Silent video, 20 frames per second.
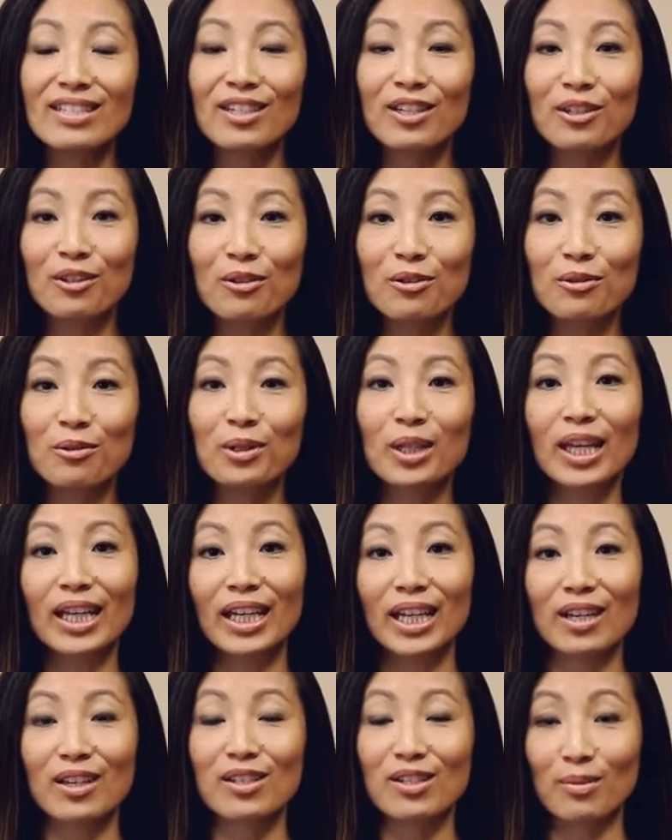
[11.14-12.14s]
to
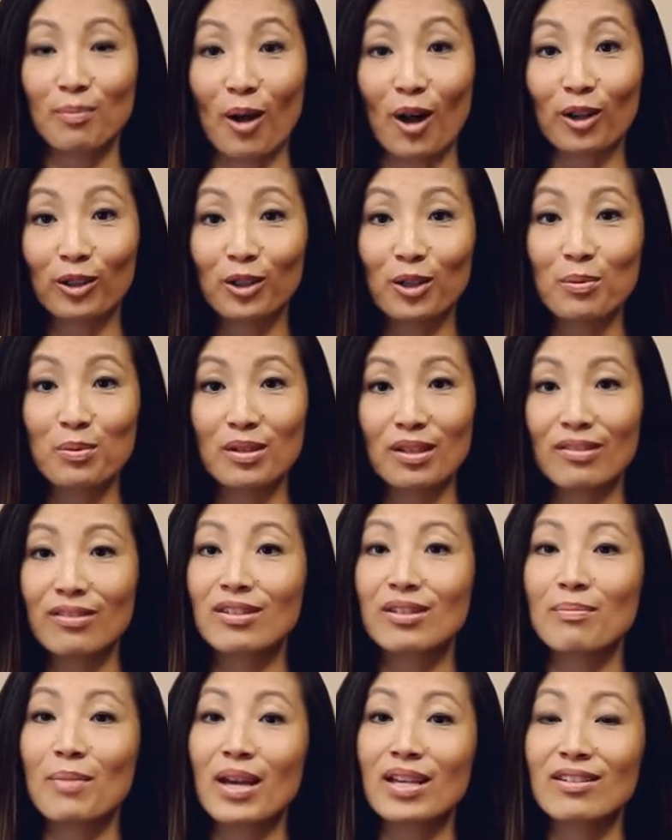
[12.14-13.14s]
leading small groups this
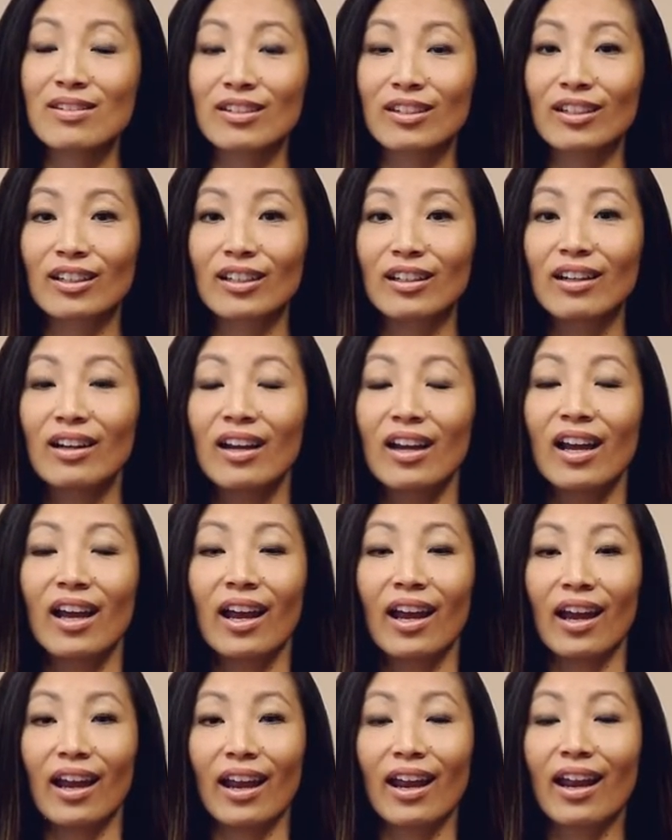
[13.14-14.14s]
semester,
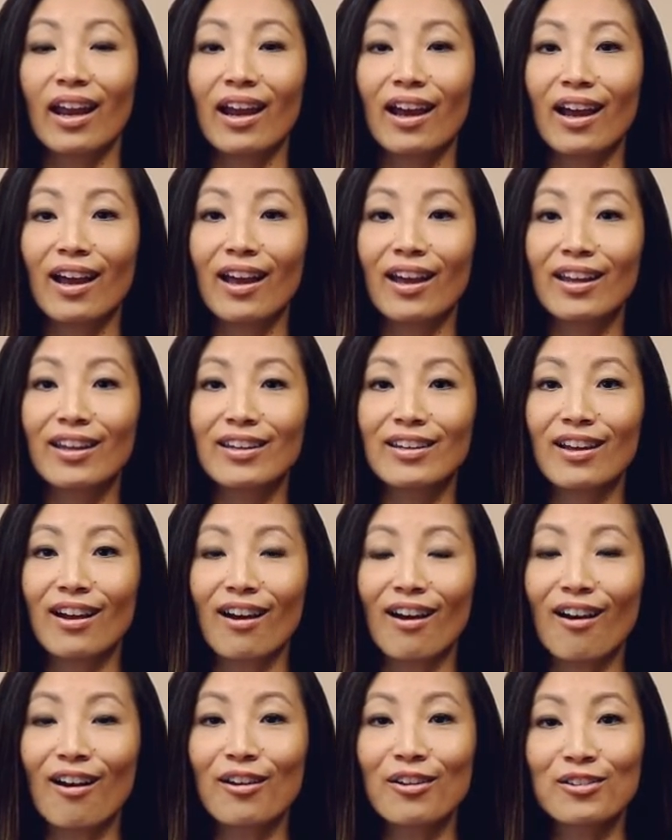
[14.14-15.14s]

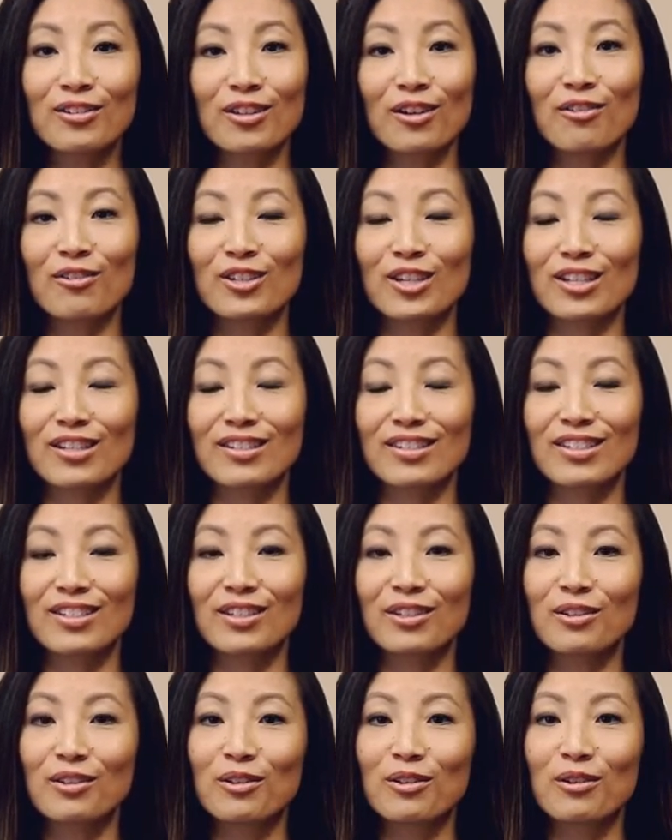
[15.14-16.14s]
and also
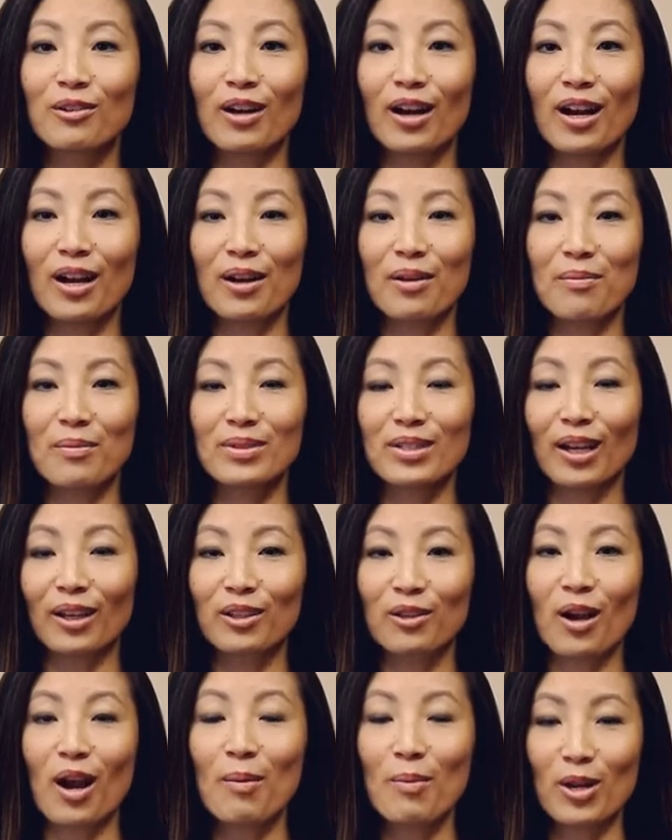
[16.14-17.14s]
just to tell
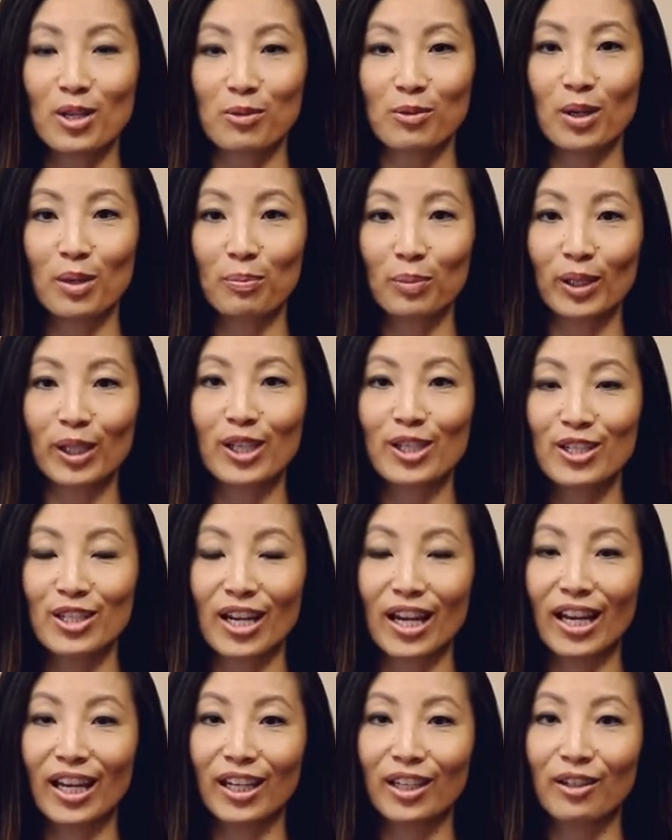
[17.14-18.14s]
you how much we
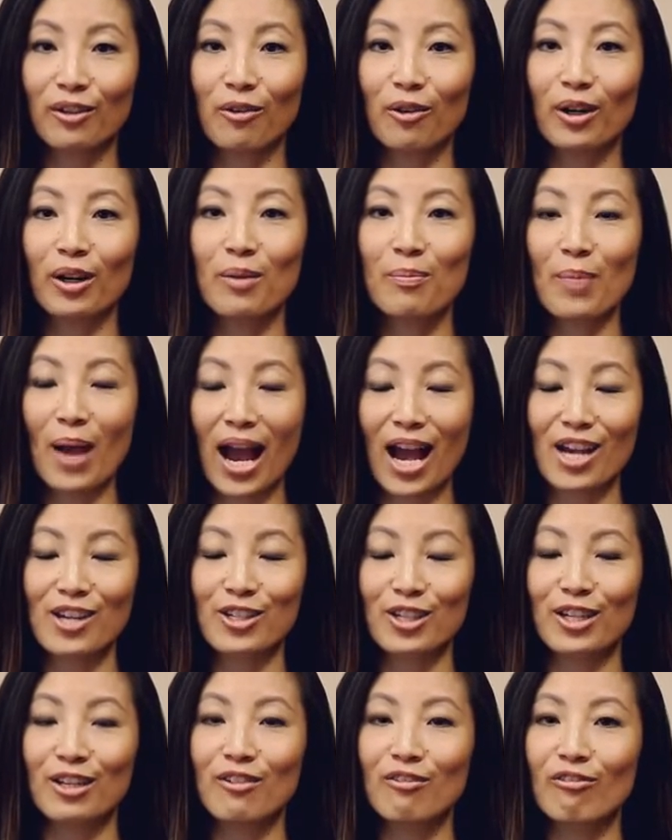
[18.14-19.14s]
appreciate your
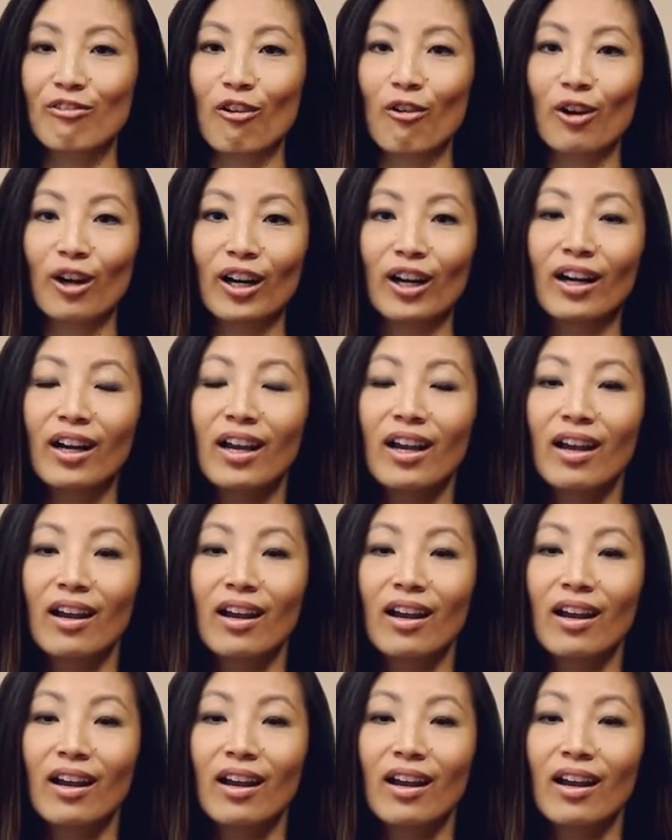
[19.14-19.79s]
passion for